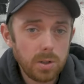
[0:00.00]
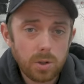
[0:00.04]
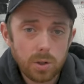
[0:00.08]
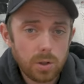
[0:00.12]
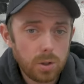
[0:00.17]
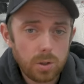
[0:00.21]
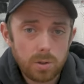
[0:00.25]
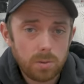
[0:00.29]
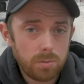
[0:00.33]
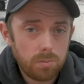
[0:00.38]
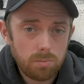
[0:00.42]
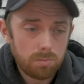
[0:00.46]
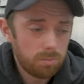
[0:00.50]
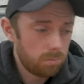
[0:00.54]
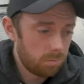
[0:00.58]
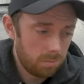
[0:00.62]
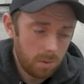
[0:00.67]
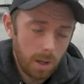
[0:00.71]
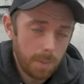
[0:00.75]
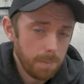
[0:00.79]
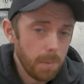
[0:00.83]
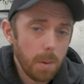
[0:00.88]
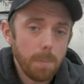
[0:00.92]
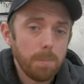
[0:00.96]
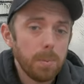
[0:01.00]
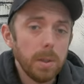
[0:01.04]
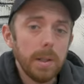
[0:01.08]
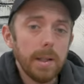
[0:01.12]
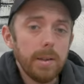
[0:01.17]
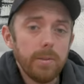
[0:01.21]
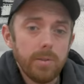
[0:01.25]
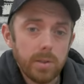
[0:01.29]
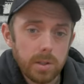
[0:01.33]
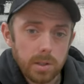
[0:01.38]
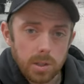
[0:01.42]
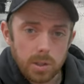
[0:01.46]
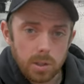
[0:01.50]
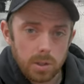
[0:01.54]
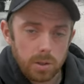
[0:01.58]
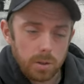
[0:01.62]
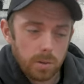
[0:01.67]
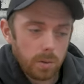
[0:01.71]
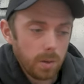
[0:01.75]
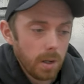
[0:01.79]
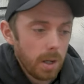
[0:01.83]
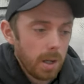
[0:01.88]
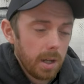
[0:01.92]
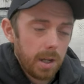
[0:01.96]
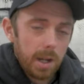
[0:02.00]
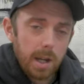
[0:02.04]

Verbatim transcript: just am oblivious to.